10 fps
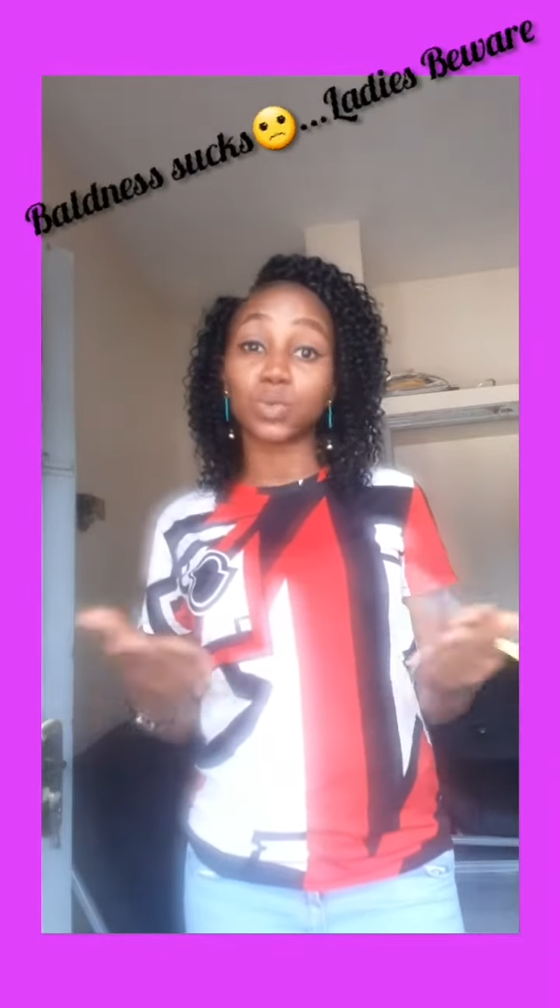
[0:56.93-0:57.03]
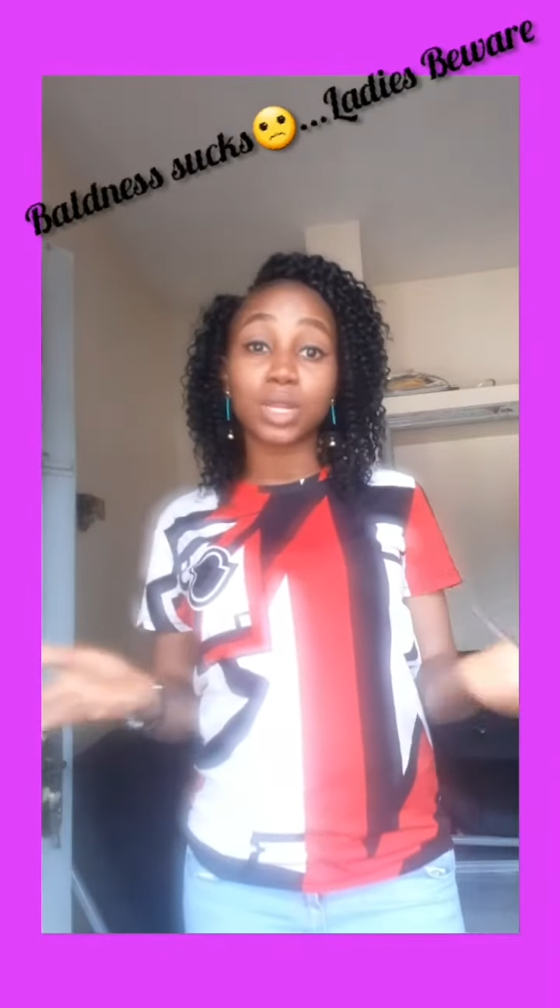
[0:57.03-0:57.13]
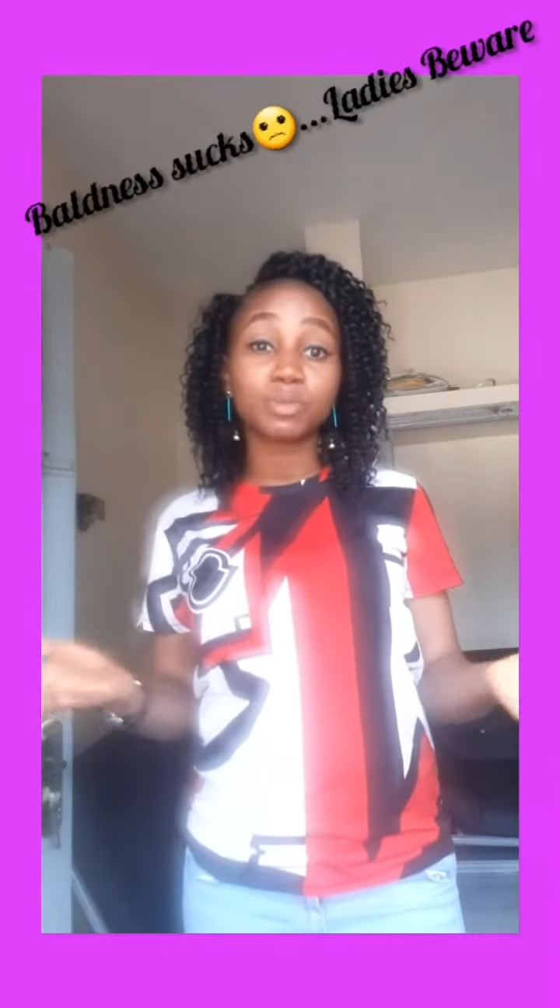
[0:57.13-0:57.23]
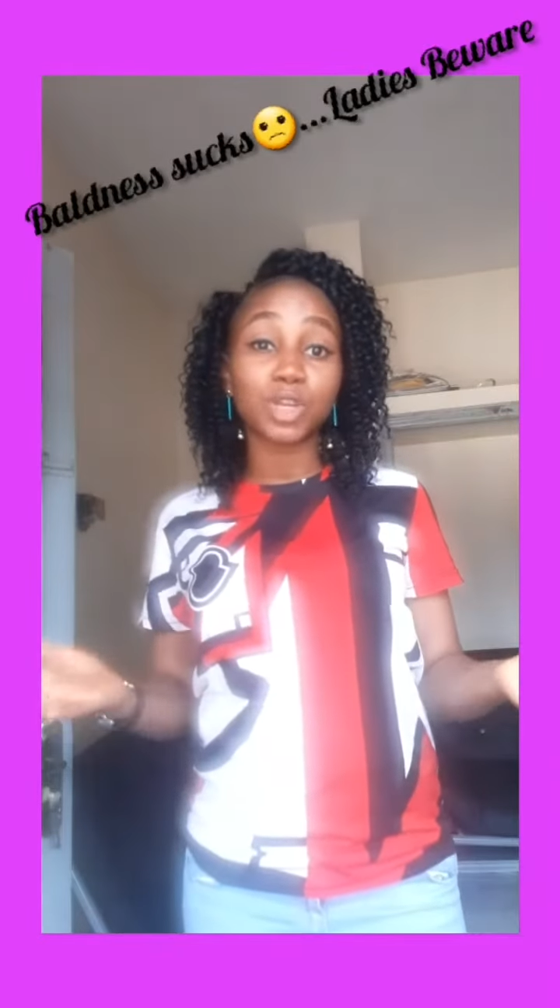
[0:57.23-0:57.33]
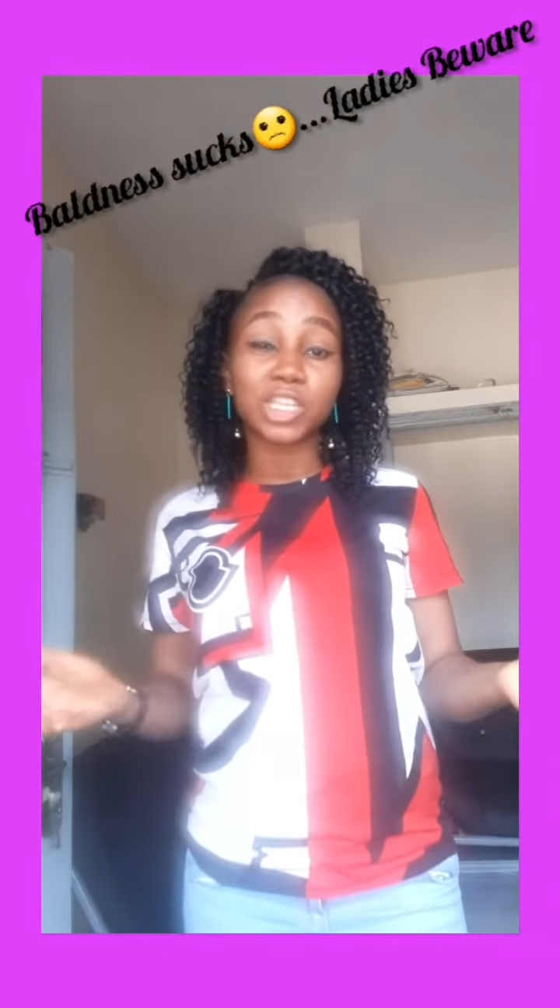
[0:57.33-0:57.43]
What
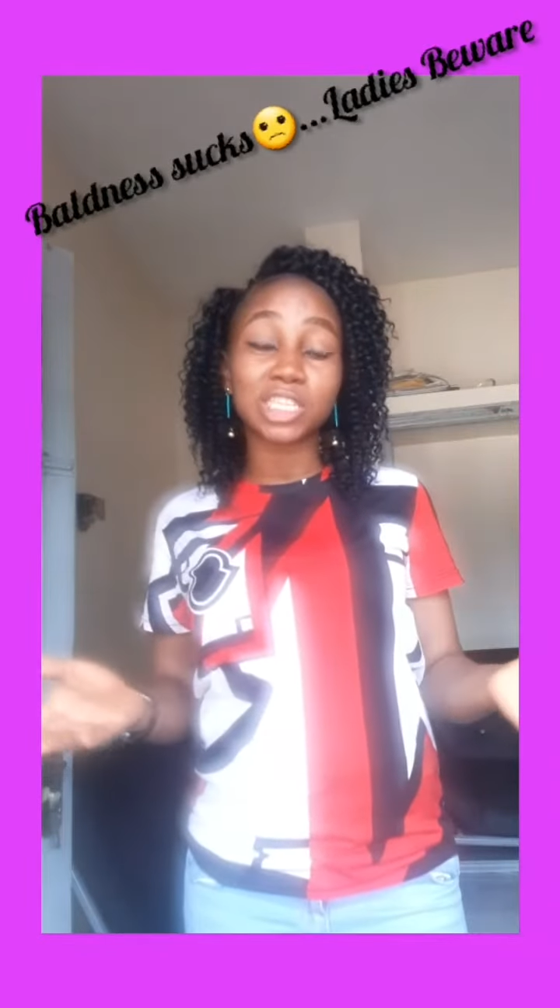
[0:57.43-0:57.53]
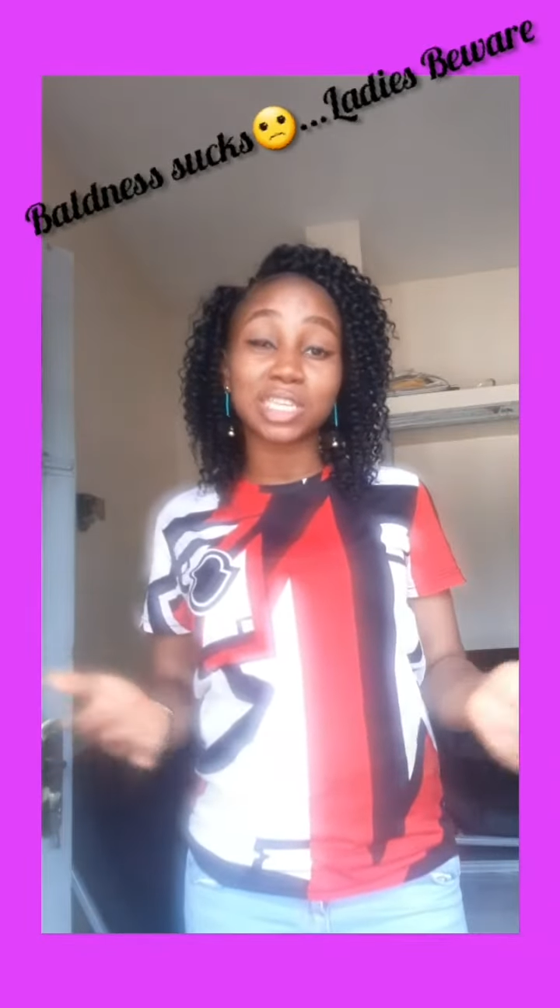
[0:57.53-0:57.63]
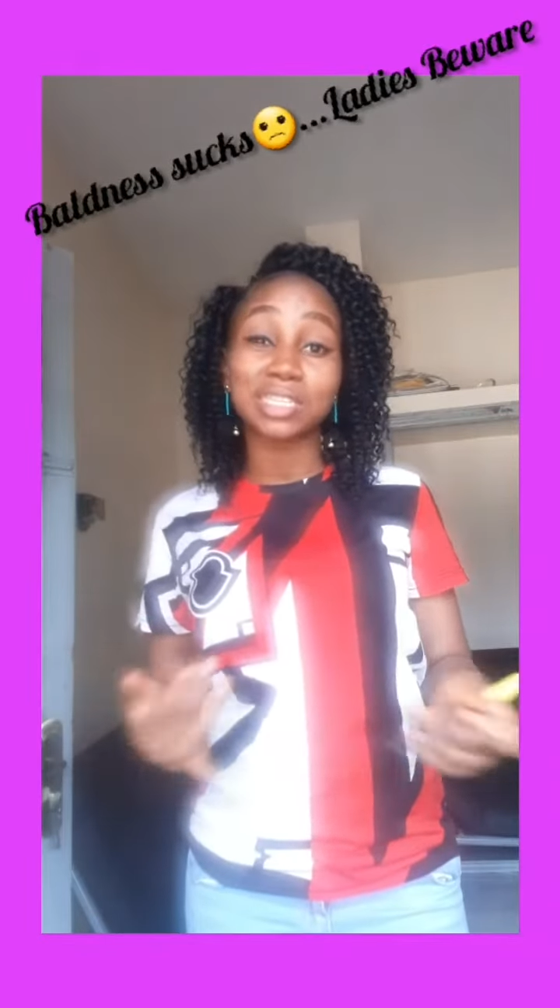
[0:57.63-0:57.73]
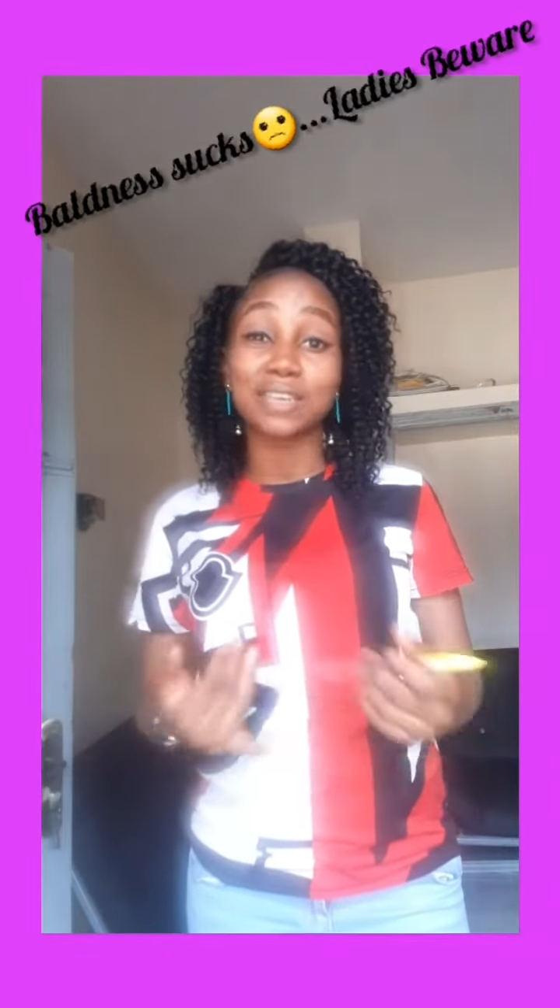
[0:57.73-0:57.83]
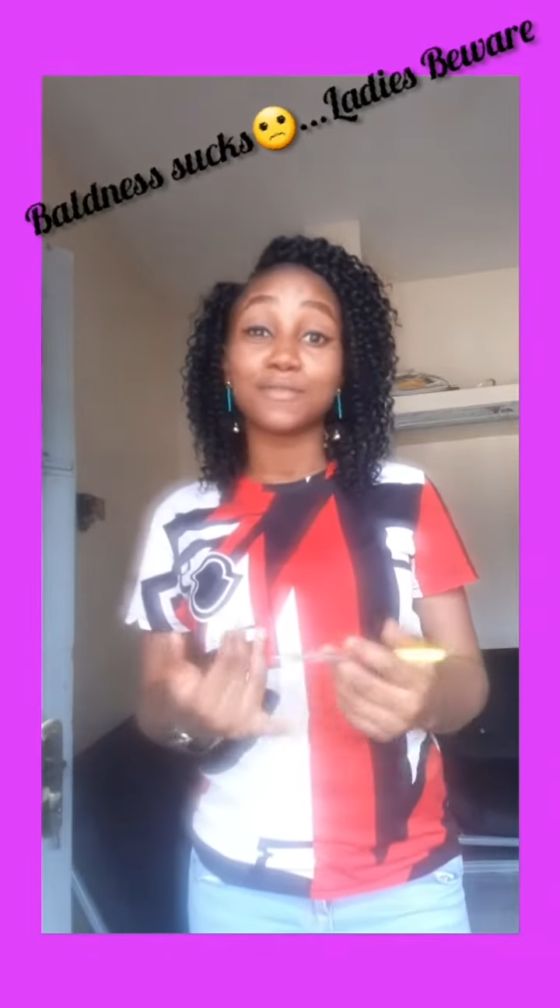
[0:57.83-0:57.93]
I'm trying to say
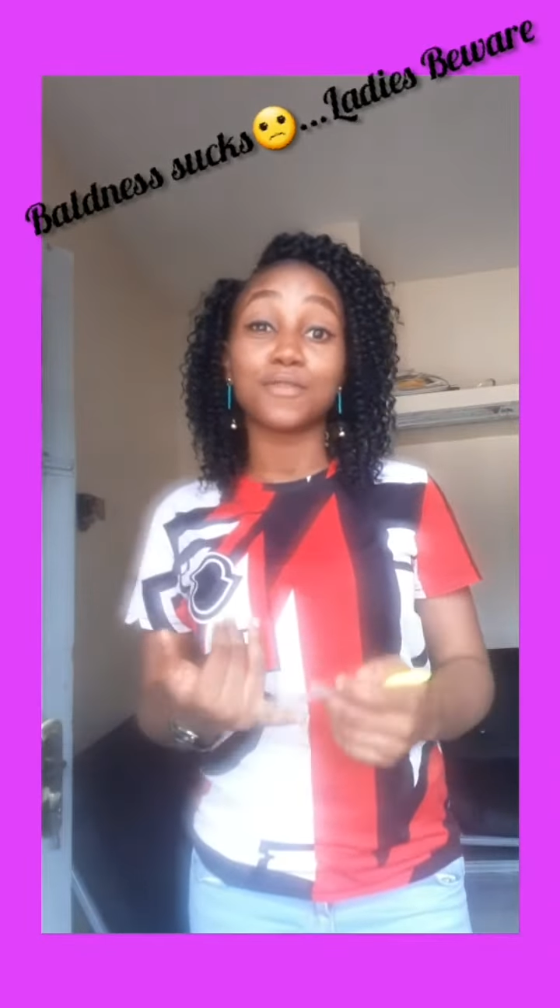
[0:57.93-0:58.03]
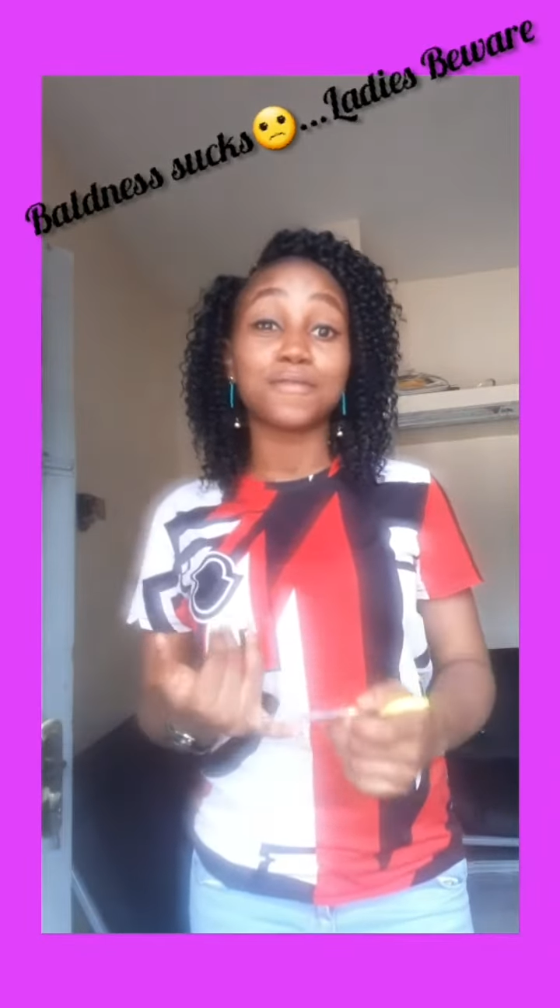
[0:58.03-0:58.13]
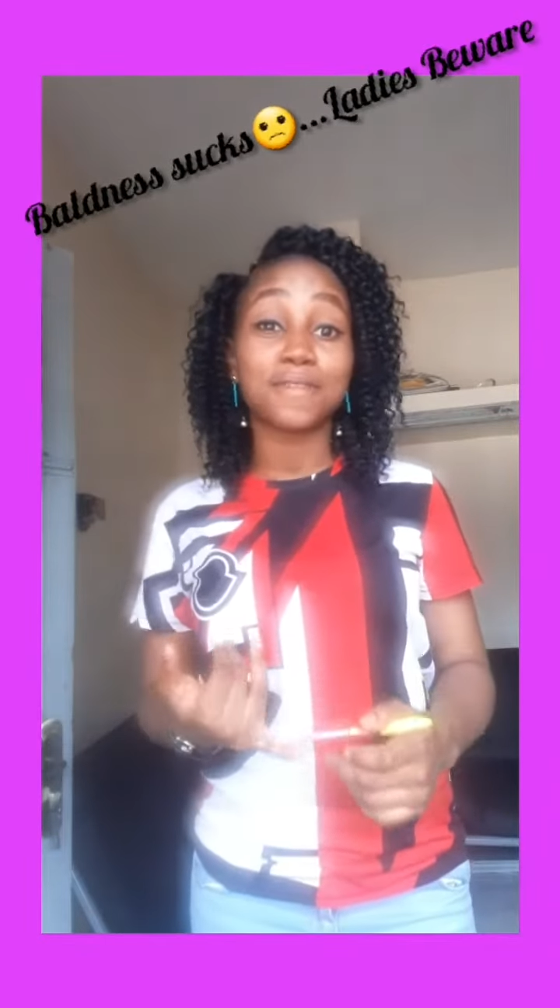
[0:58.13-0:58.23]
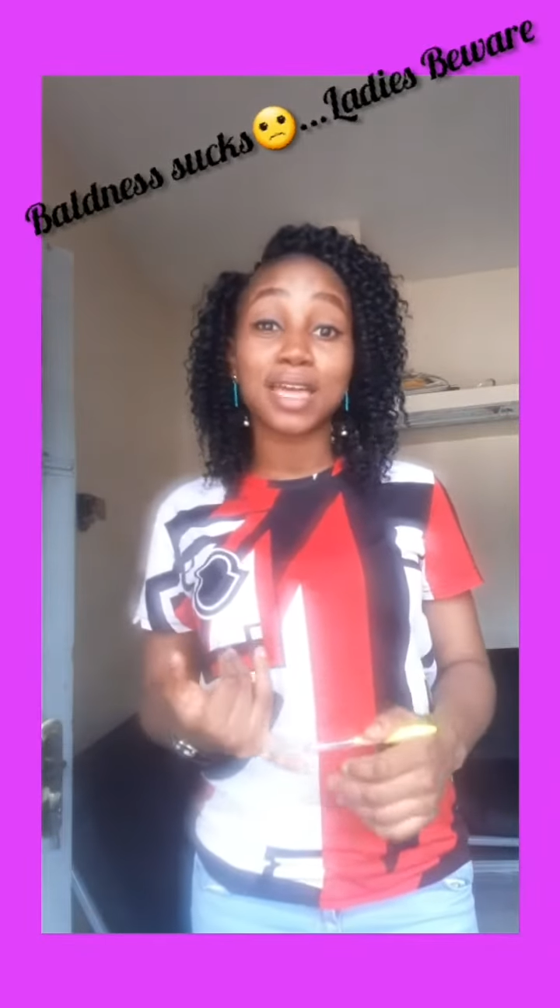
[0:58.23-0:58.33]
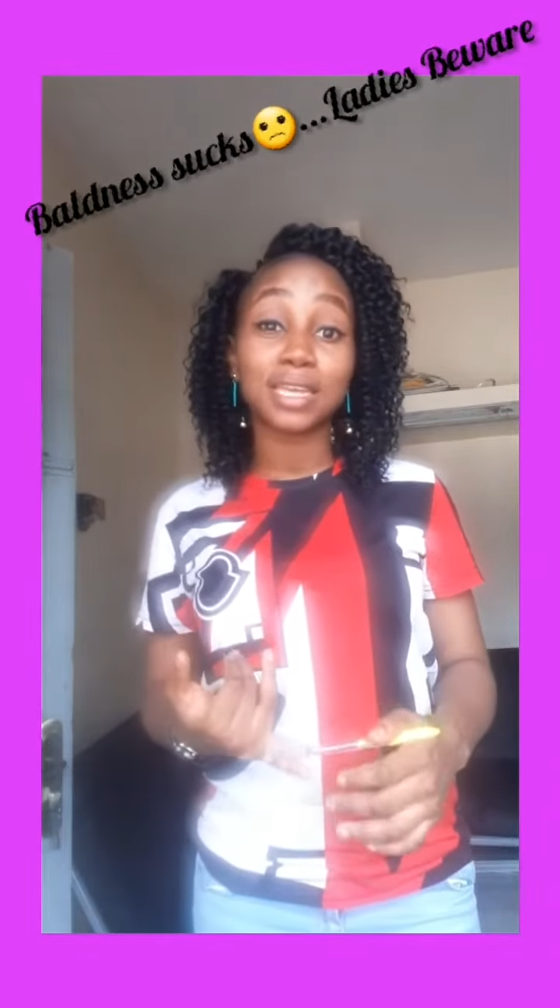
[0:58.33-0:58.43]
is, if your
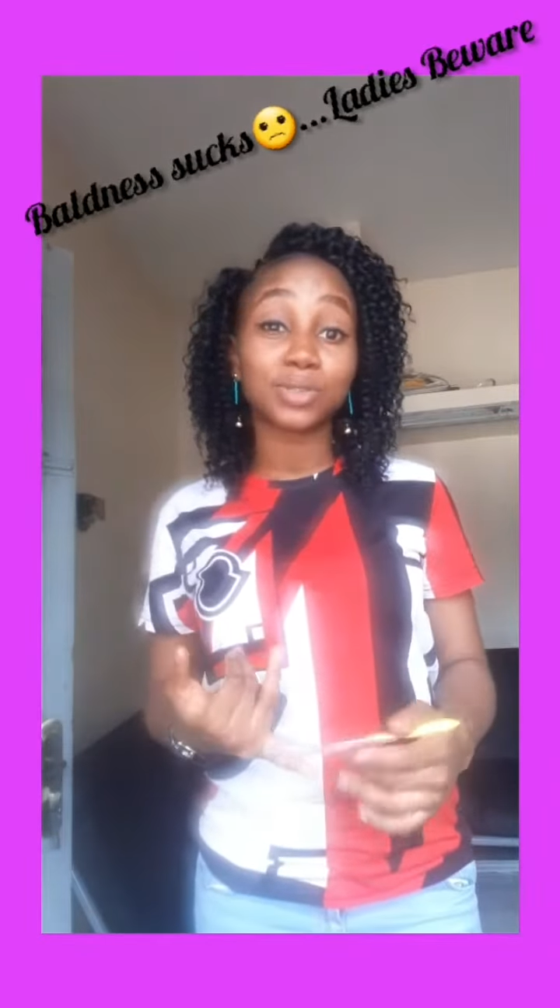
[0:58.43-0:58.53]
father